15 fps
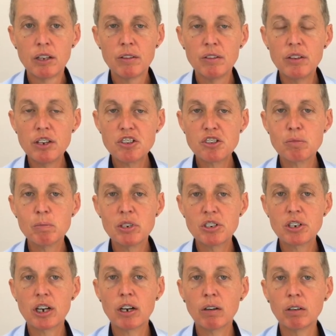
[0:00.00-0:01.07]
this
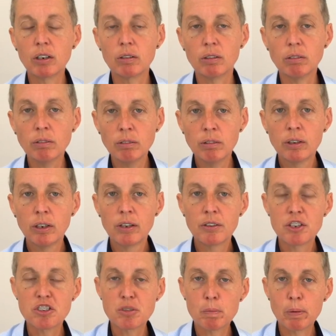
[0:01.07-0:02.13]
material
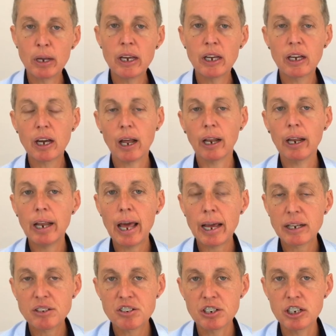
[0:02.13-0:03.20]
that's being
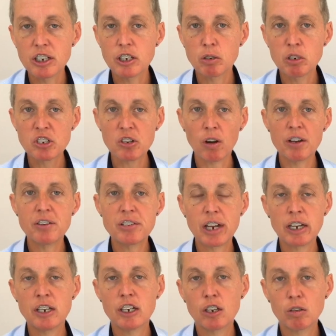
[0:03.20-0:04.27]
collected is
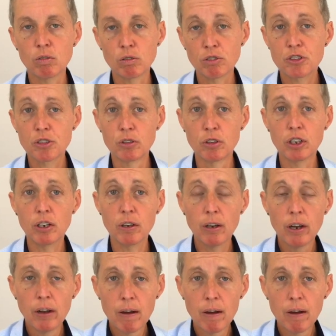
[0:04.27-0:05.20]
identical to the